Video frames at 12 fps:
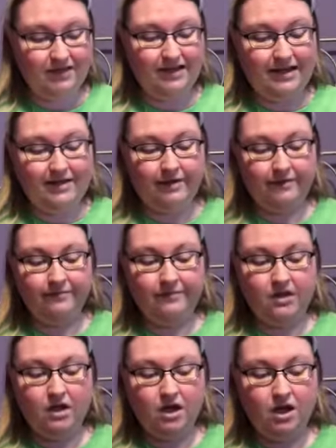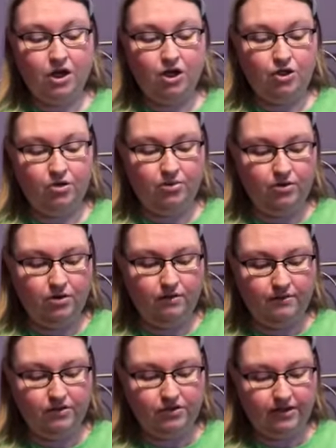Anyway, you pull
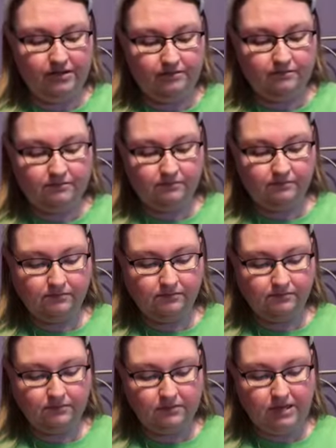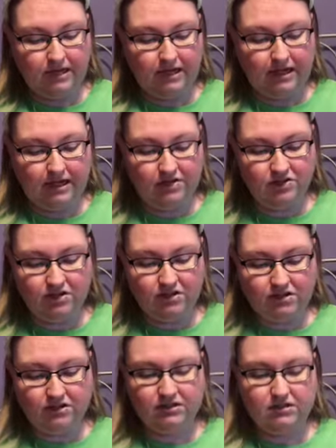the string and
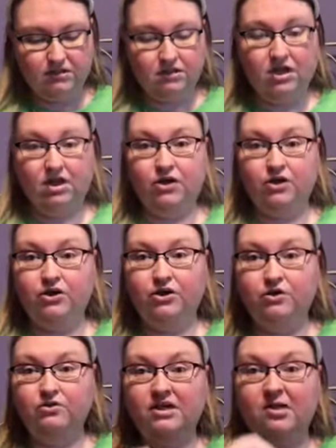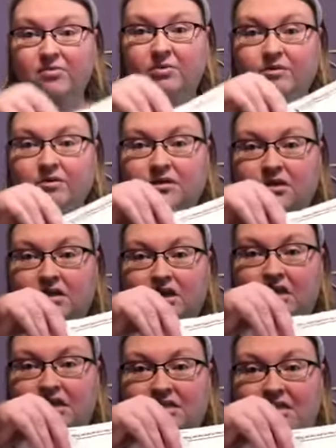Jesus goes up
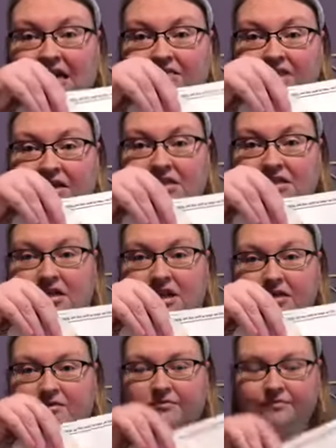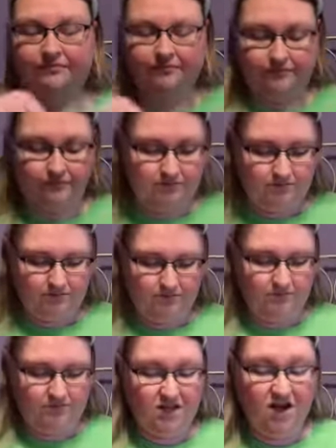into heaven, into the cloud.
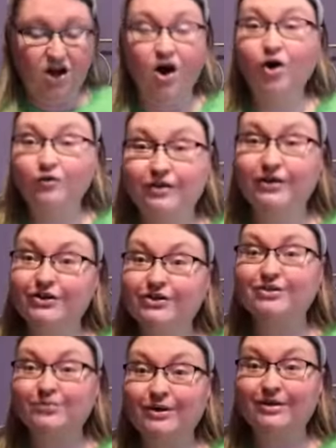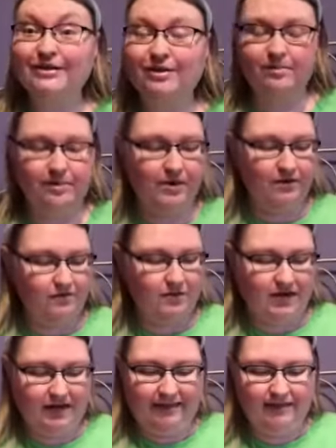Hopefully yours works a little bit better than
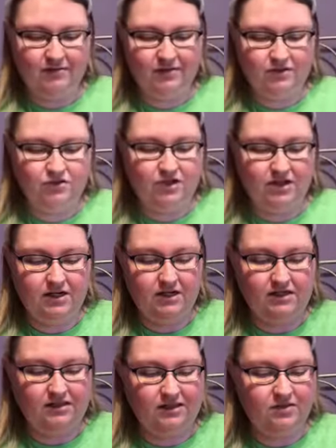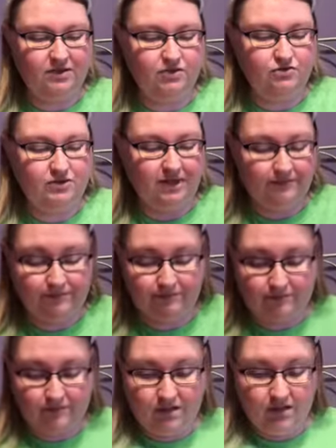mine. I think my string is a little bit too tight.
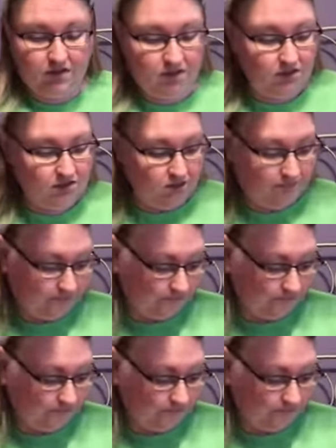So,